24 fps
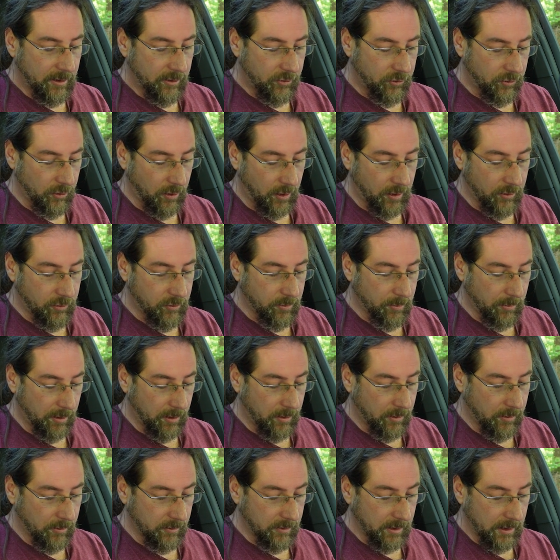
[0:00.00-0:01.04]
charge
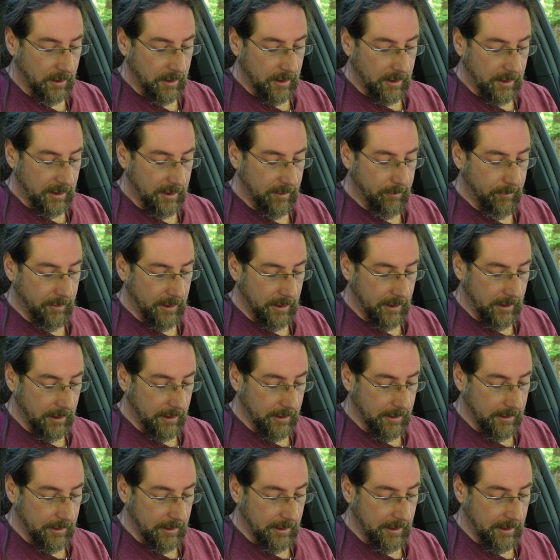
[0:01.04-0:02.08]
mode
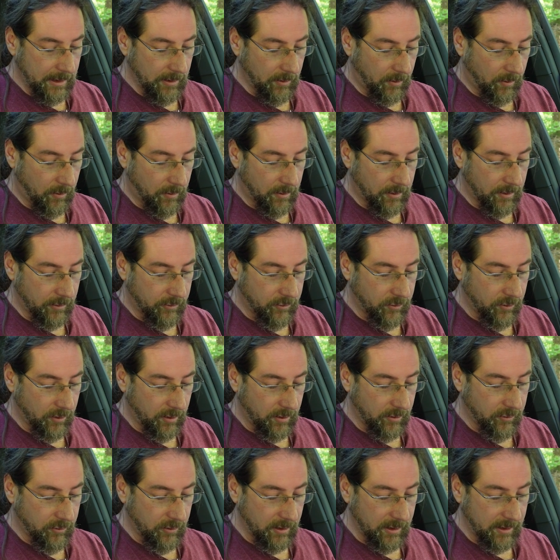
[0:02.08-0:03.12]
immediately or
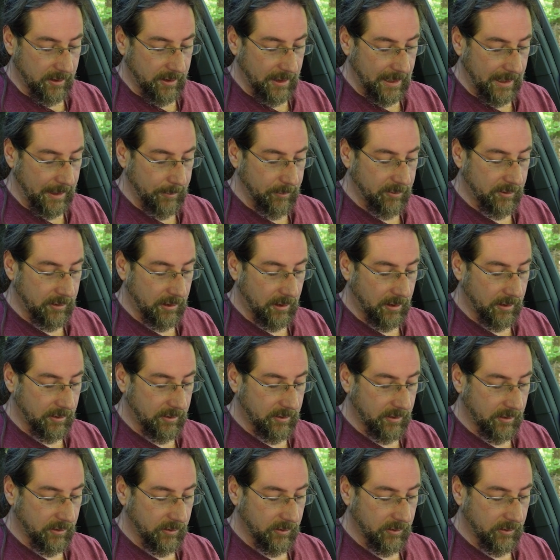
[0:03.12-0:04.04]
charge in time slot,